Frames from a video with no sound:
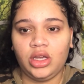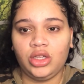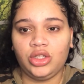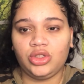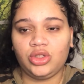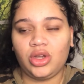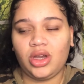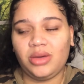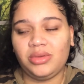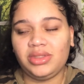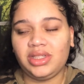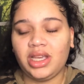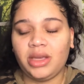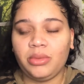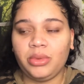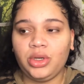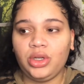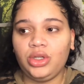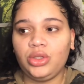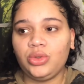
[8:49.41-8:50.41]
So I was
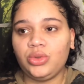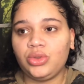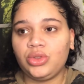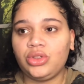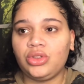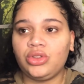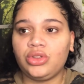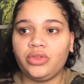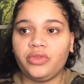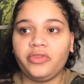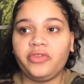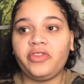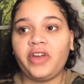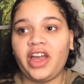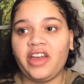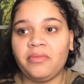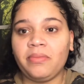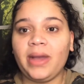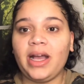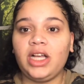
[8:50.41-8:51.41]
able to lose
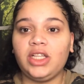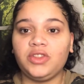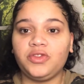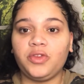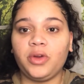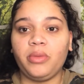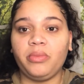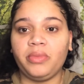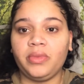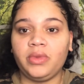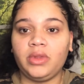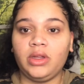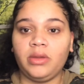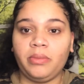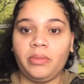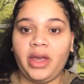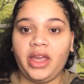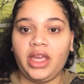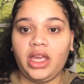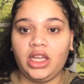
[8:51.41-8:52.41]
5 pounds from
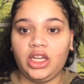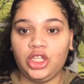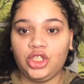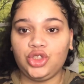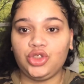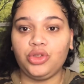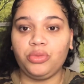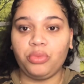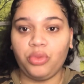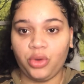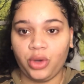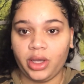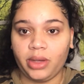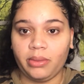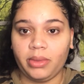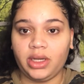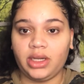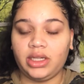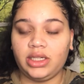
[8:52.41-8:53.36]
my initial appointment,